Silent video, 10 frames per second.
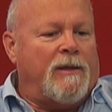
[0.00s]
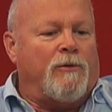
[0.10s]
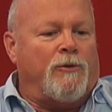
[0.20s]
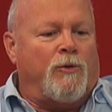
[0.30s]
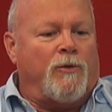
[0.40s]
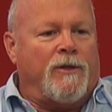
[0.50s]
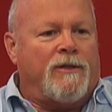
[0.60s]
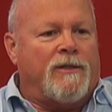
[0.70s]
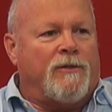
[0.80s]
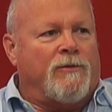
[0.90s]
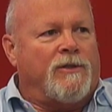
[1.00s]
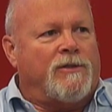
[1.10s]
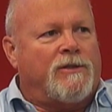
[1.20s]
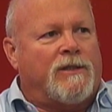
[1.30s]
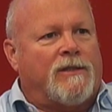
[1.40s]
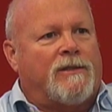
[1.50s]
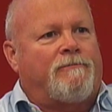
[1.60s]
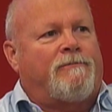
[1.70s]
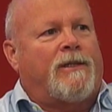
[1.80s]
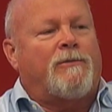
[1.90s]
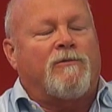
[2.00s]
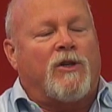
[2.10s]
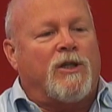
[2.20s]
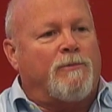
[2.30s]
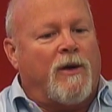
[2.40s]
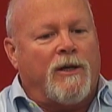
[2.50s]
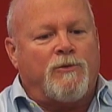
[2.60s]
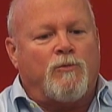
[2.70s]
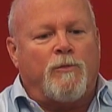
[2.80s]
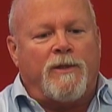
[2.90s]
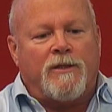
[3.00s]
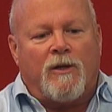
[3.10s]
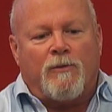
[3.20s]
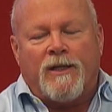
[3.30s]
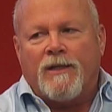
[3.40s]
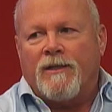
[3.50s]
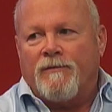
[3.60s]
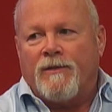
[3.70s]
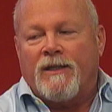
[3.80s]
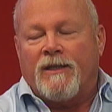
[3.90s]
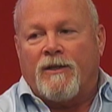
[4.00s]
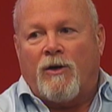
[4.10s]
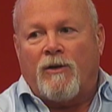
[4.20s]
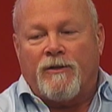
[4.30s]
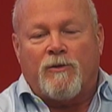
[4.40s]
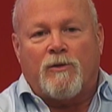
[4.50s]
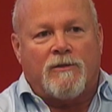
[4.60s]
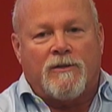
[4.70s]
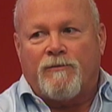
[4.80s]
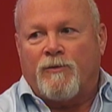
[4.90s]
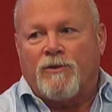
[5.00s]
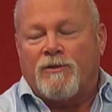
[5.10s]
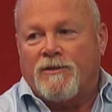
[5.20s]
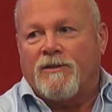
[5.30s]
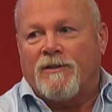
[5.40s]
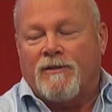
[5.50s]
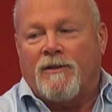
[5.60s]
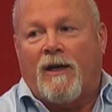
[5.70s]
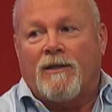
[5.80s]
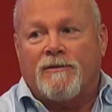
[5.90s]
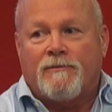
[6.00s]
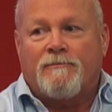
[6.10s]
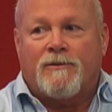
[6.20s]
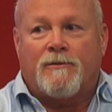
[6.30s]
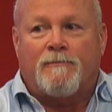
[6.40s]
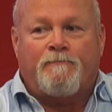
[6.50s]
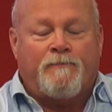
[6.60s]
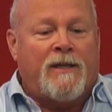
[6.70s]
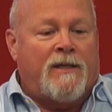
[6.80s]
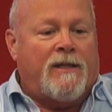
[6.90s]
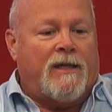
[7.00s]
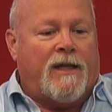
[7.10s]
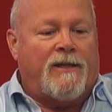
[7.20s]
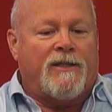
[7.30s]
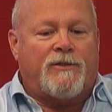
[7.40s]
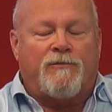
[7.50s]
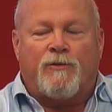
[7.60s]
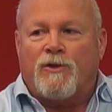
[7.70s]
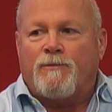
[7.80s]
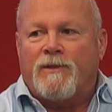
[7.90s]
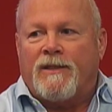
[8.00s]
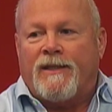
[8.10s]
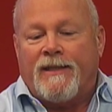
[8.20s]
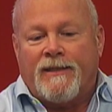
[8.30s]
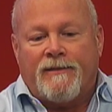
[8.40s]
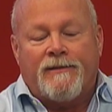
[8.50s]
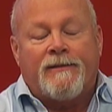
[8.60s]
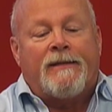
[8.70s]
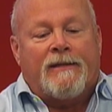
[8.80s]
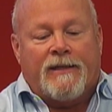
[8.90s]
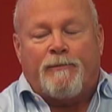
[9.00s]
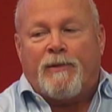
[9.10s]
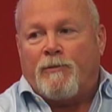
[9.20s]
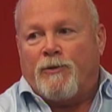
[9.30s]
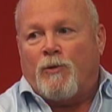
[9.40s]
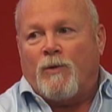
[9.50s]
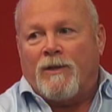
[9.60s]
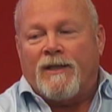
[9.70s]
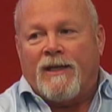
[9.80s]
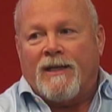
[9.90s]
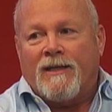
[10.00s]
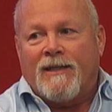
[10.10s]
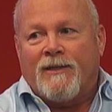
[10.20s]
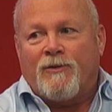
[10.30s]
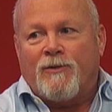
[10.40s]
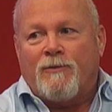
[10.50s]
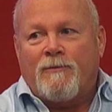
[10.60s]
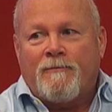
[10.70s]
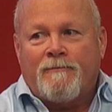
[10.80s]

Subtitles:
people know that these types of large parties won't be tolerated, and if they get a call, they'll go out and enforce the laws. So yeah, I think it's enforcement and letting people know what they can and can't do.